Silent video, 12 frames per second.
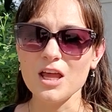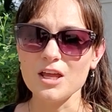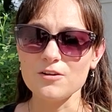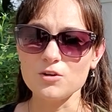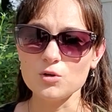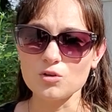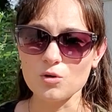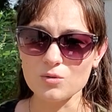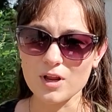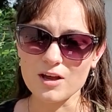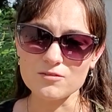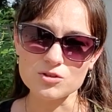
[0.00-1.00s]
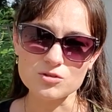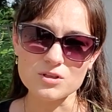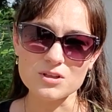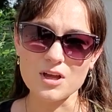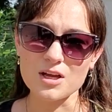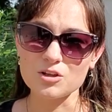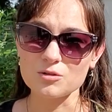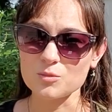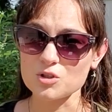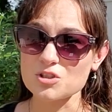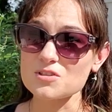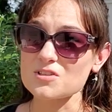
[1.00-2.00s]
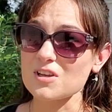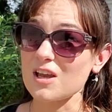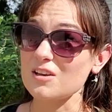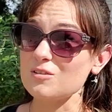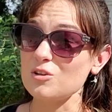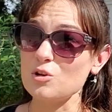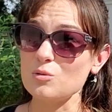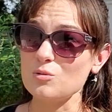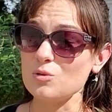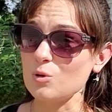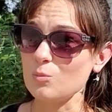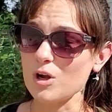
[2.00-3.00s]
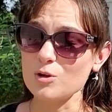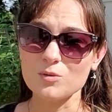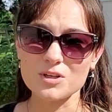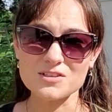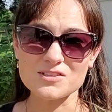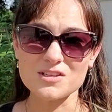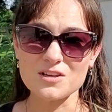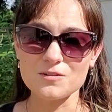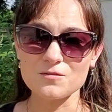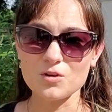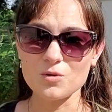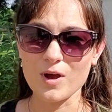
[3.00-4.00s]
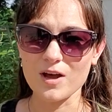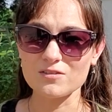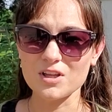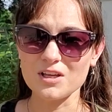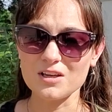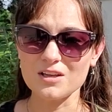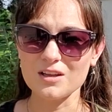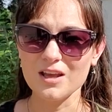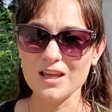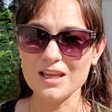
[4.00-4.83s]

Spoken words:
If you don't have a tree line or bushes, again, you might want to see if you have like an